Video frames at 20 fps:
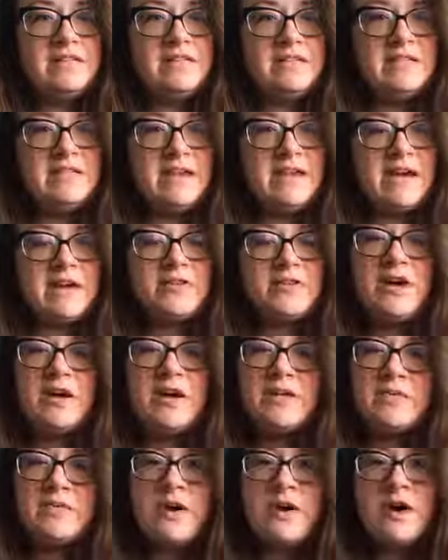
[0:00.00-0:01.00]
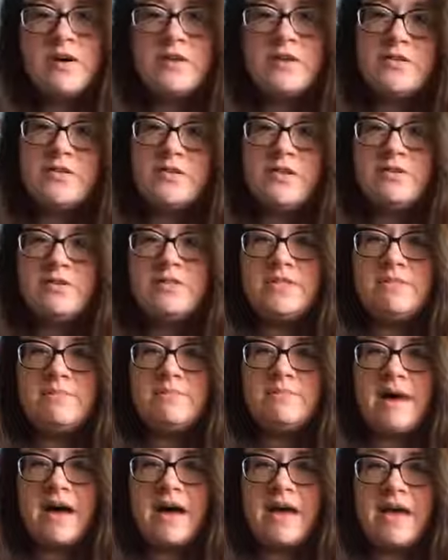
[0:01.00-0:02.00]
Now, dogs were also used
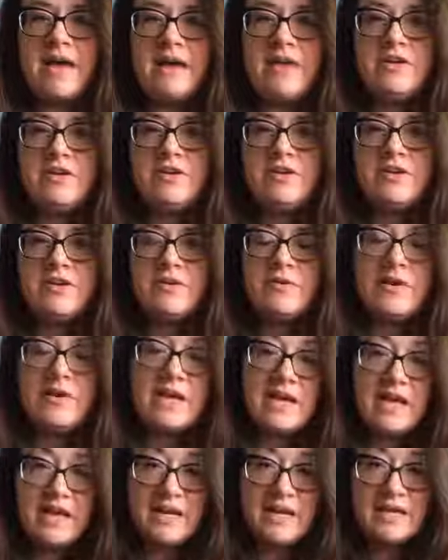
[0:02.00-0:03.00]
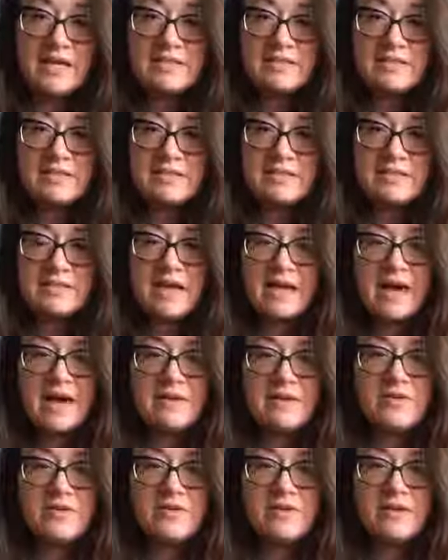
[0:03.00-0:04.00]
by Euro-Canadians
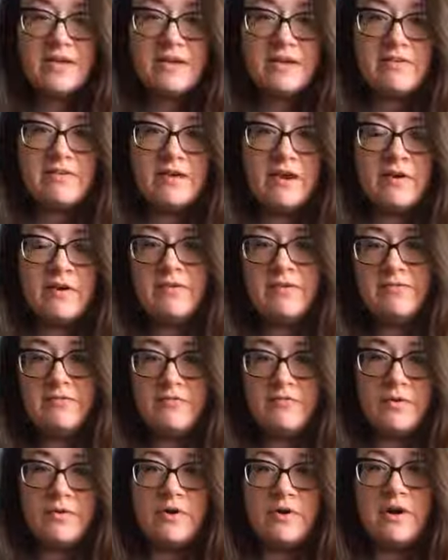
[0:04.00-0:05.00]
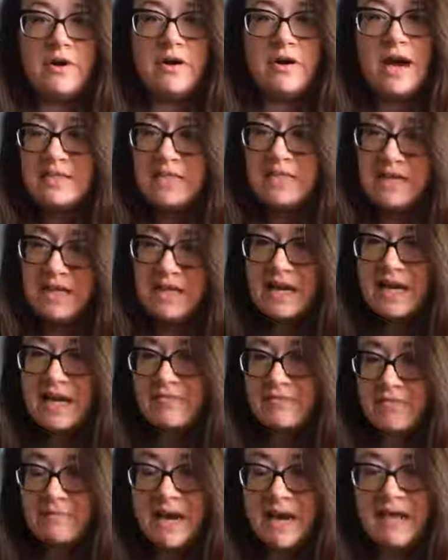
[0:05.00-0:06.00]
for hunting and
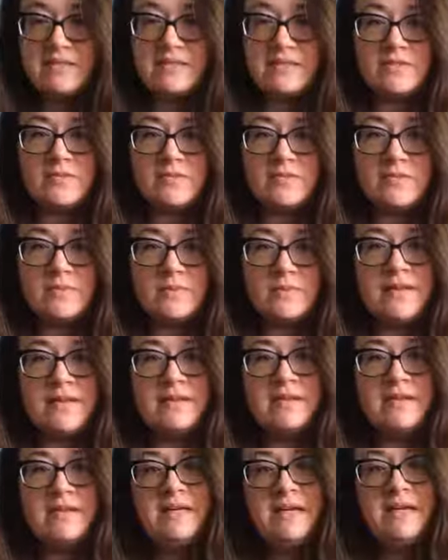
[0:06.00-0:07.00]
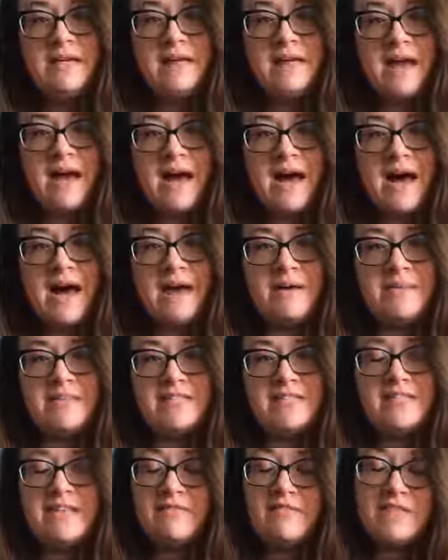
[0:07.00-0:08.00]
for pets as well. In
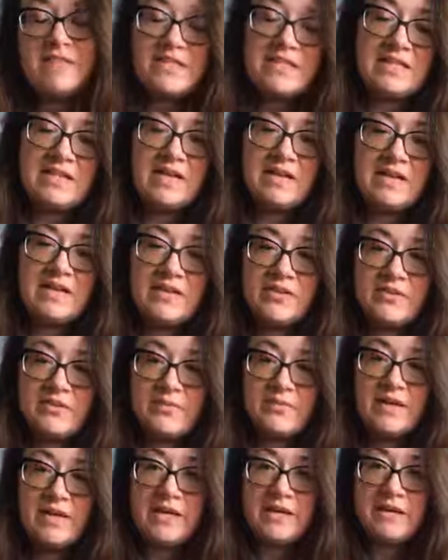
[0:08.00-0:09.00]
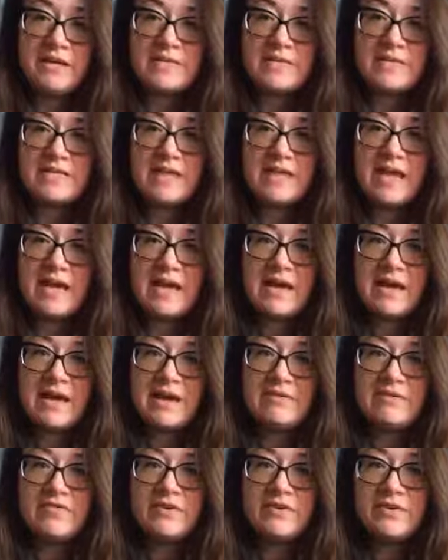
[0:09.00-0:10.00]
1793, there was
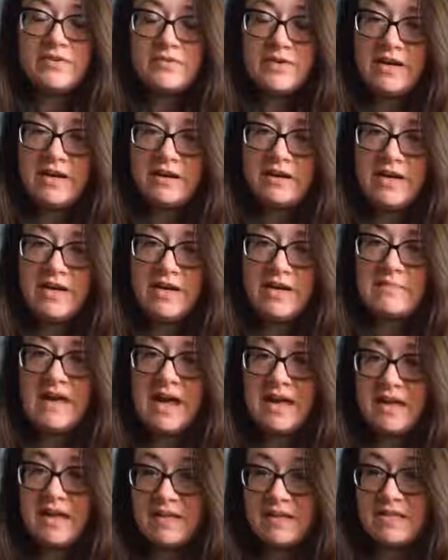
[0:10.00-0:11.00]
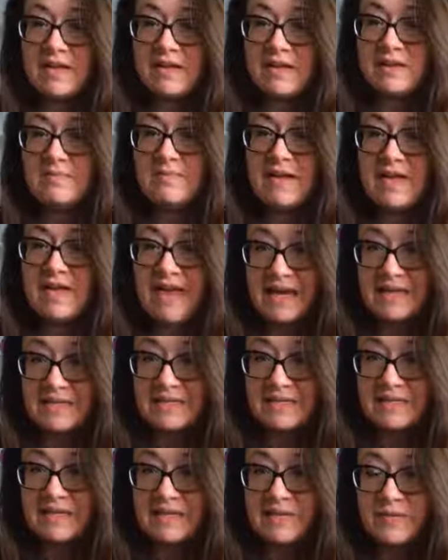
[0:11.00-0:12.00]
a fur trader named Alexander
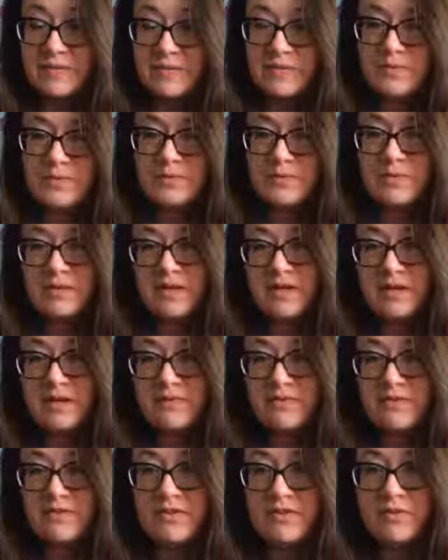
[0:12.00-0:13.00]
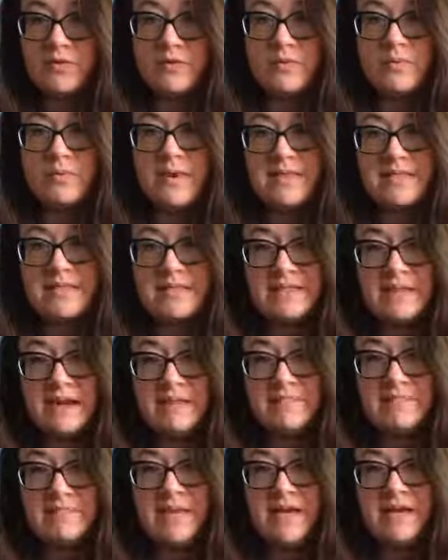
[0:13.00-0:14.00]
Mackenzie who was working for the Northwest
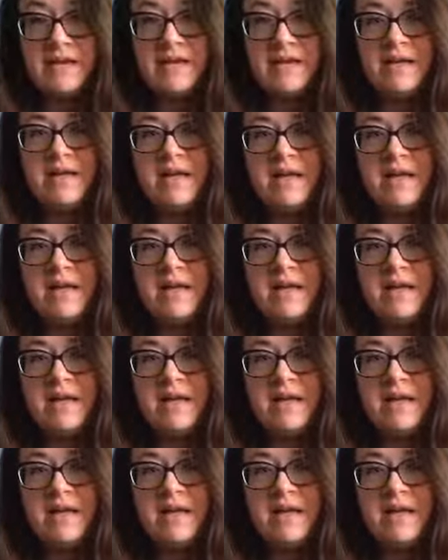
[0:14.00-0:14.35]
Company,